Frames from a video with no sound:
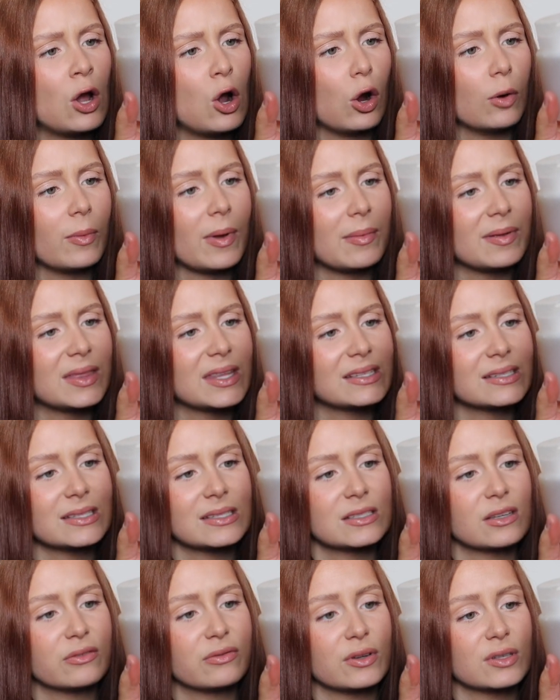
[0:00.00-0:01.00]
Or maybe this
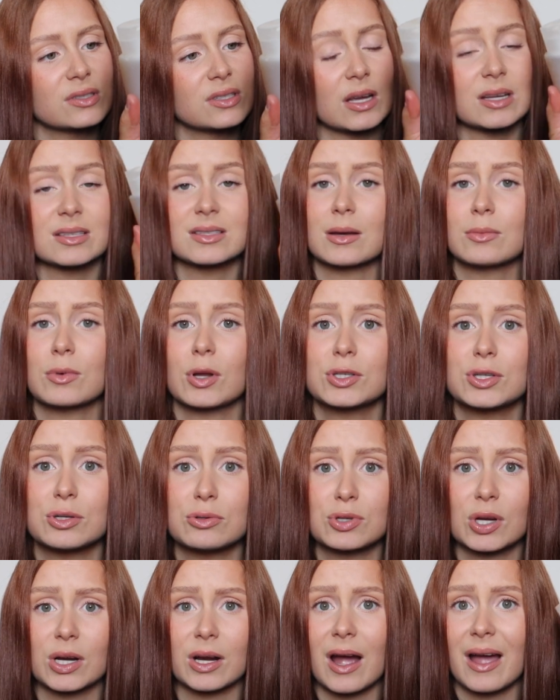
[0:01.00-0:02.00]
is the full size, I'm not too
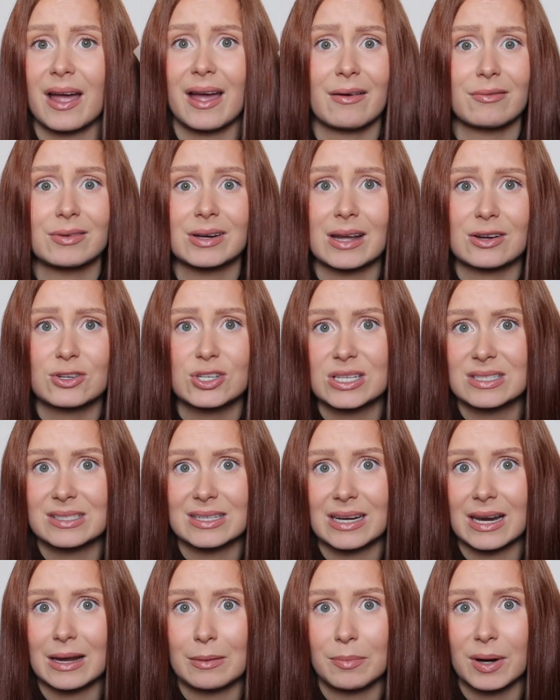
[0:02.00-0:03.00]
sure. I haven't actually
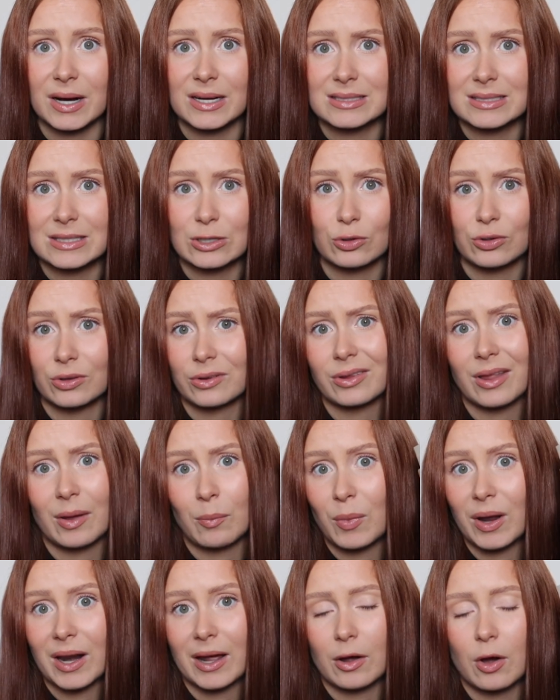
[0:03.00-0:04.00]
seen it in person other
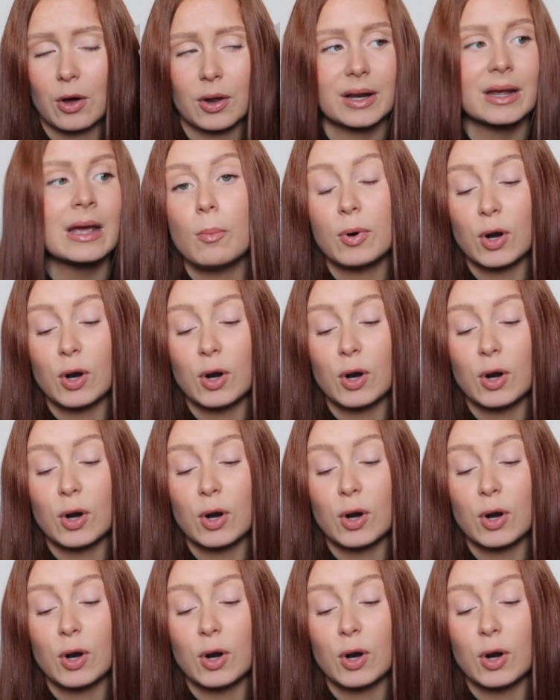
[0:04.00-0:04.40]
than when I got it.